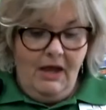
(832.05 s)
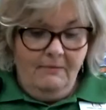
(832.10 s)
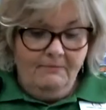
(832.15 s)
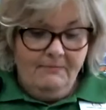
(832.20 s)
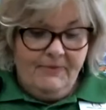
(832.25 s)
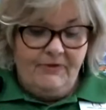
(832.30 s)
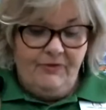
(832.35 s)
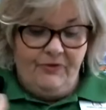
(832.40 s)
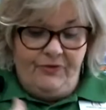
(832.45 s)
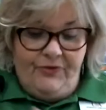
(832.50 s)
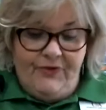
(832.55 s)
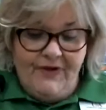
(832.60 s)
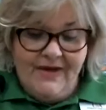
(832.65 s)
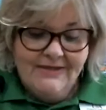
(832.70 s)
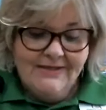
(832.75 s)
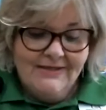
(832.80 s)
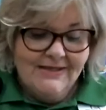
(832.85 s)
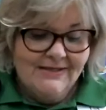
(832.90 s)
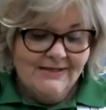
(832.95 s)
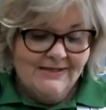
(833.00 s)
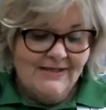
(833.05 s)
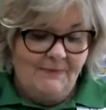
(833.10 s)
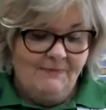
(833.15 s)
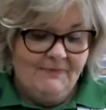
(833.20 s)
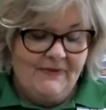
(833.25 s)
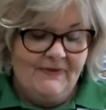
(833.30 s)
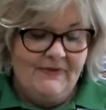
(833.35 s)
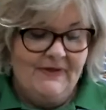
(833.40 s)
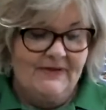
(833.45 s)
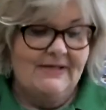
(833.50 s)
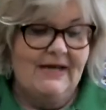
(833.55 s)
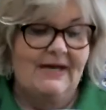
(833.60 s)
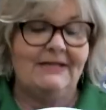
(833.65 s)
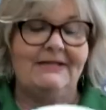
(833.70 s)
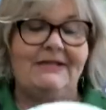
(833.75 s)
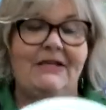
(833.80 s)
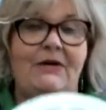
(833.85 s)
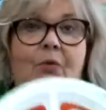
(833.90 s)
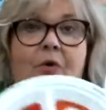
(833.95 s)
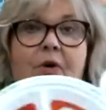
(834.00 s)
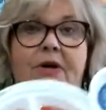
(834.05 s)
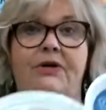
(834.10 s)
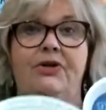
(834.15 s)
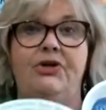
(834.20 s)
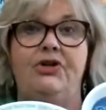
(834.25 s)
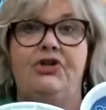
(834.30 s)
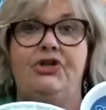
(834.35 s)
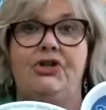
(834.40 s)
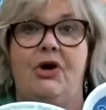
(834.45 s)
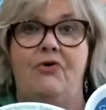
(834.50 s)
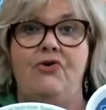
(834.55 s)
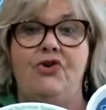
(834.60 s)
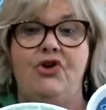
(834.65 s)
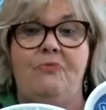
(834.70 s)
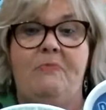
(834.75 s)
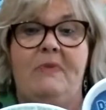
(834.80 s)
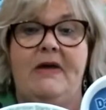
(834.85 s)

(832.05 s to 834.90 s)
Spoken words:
But this is something that Tasty wanted to show you,